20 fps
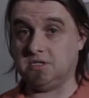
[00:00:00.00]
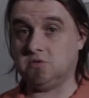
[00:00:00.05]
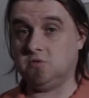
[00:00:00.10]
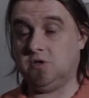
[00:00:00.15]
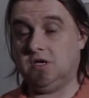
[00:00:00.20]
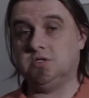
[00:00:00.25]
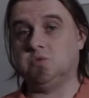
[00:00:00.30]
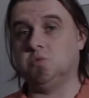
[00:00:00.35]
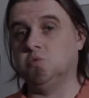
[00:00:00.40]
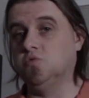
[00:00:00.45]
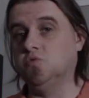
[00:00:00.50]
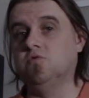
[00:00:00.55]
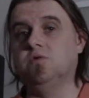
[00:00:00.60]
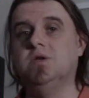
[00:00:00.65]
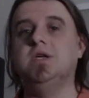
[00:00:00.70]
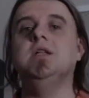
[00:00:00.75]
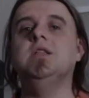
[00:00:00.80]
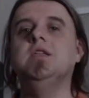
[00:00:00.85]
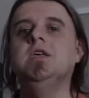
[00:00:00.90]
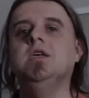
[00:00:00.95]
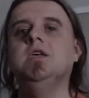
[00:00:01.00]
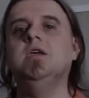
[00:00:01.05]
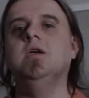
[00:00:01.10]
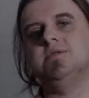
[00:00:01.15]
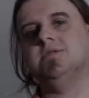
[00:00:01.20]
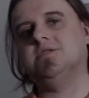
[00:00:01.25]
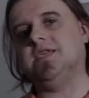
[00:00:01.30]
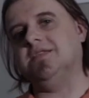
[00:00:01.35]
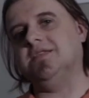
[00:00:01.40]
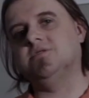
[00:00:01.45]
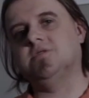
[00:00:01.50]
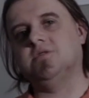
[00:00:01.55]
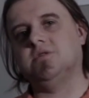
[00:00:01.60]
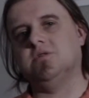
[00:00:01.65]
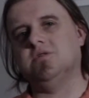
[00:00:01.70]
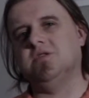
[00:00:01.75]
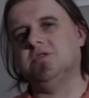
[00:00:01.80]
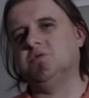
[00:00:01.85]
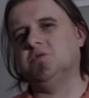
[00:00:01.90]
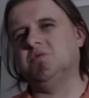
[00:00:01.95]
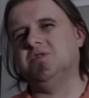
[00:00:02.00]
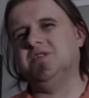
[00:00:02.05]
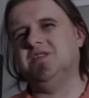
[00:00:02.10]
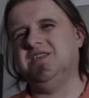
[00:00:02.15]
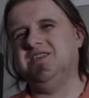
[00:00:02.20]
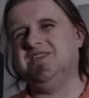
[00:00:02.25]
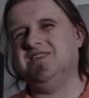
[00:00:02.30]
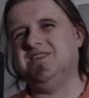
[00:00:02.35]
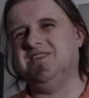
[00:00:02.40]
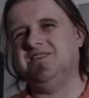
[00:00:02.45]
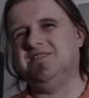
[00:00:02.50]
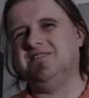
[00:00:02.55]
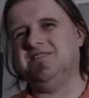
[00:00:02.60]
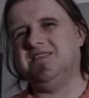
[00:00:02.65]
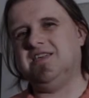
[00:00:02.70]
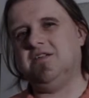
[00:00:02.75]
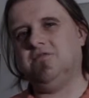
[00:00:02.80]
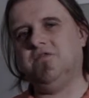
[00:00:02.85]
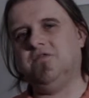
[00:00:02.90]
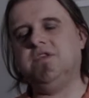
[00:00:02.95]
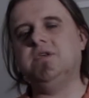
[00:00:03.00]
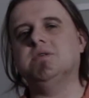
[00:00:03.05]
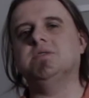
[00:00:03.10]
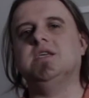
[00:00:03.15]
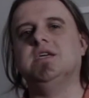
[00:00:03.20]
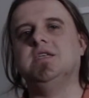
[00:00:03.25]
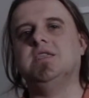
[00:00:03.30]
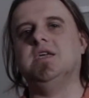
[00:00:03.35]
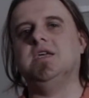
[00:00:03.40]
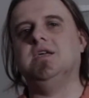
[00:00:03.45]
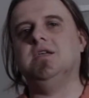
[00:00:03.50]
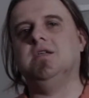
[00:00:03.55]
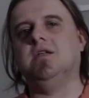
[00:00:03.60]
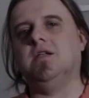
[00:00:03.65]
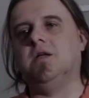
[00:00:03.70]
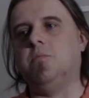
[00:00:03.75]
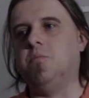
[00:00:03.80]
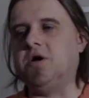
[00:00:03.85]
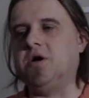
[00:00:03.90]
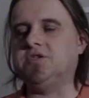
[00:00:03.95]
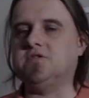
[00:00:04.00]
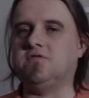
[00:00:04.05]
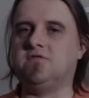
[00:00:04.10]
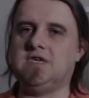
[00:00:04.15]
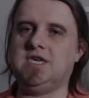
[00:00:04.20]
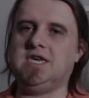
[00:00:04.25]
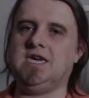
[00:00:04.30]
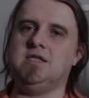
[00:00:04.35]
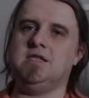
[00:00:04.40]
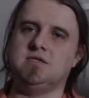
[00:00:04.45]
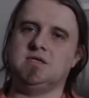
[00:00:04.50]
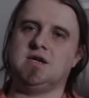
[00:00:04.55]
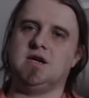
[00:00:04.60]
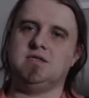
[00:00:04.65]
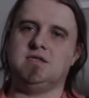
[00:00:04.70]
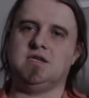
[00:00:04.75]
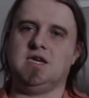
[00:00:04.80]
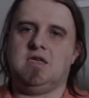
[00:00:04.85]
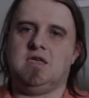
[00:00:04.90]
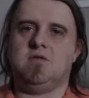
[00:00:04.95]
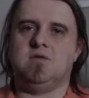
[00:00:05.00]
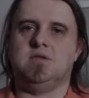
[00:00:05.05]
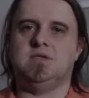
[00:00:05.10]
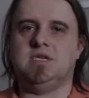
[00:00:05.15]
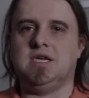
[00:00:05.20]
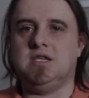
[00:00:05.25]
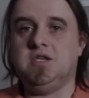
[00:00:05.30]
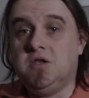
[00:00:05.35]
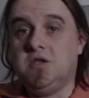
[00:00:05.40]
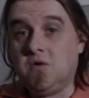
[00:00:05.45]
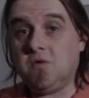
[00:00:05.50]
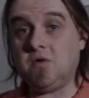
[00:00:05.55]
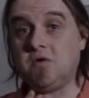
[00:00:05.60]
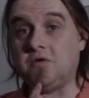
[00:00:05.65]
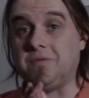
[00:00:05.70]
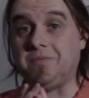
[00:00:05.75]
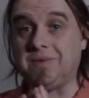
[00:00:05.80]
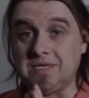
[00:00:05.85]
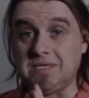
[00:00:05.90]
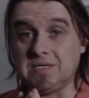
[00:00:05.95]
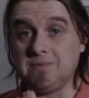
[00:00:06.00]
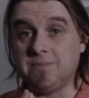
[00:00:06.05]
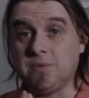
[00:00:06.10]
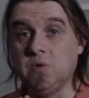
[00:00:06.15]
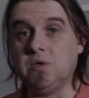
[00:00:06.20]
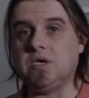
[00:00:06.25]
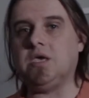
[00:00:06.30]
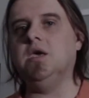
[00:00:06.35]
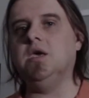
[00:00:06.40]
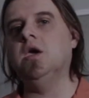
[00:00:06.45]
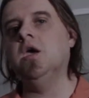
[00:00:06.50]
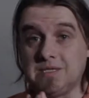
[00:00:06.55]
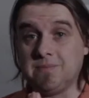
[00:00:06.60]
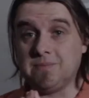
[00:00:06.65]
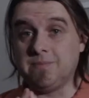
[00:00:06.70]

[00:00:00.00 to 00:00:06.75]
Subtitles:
It's really censored. It feels like a bunch of kids got together and said, you know what would be spooky?